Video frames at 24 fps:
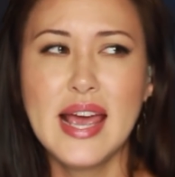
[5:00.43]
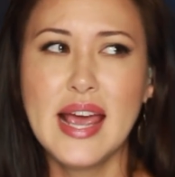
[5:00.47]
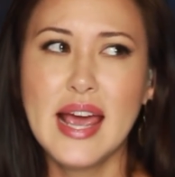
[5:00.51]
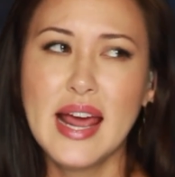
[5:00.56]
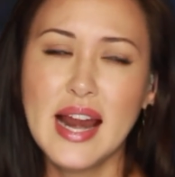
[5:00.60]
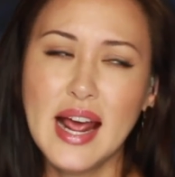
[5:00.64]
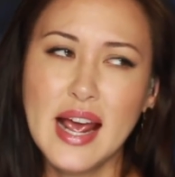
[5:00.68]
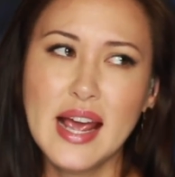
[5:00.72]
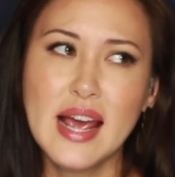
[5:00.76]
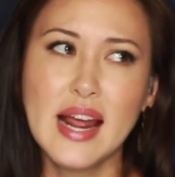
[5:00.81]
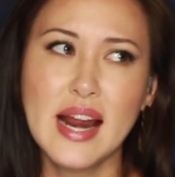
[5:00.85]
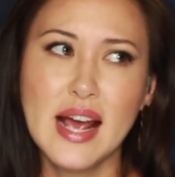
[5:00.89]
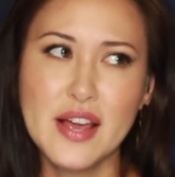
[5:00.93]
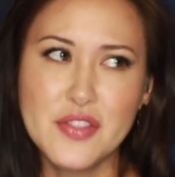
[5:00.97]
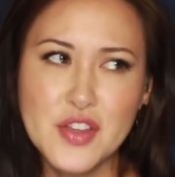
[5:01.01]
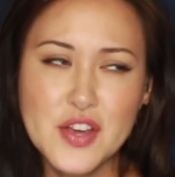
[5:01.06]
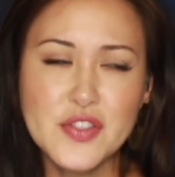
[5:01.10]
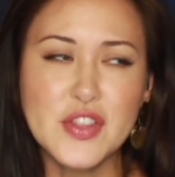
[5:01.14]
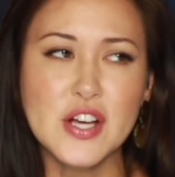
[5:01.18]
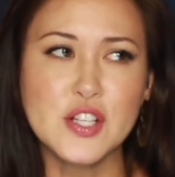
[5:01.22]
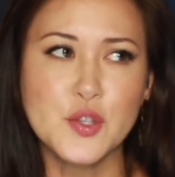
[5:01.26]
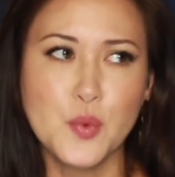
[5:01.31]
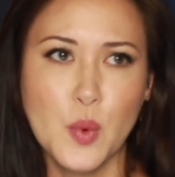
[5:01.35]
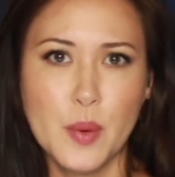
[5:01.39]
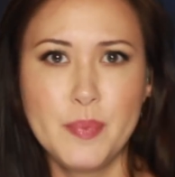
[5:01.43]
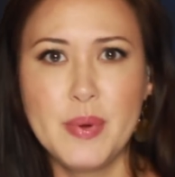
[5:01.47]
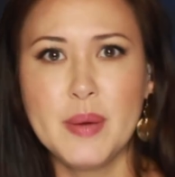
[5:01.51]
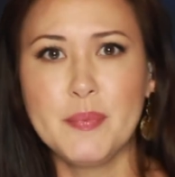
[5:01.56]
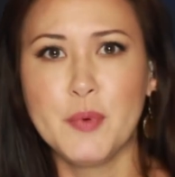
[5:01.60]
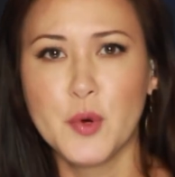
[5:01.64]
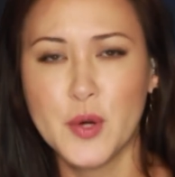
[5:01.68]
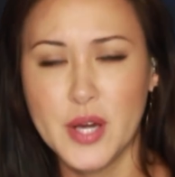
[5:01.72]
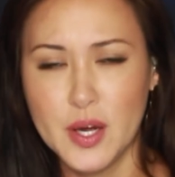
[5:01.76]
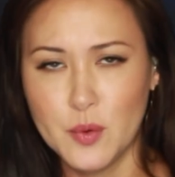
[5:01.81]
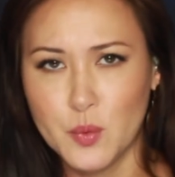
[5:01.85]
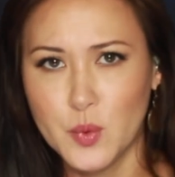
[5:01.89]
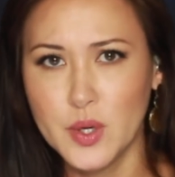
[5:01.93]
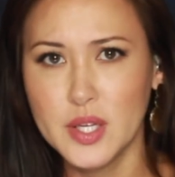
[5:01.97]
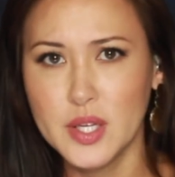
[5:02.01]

And I think that's where people get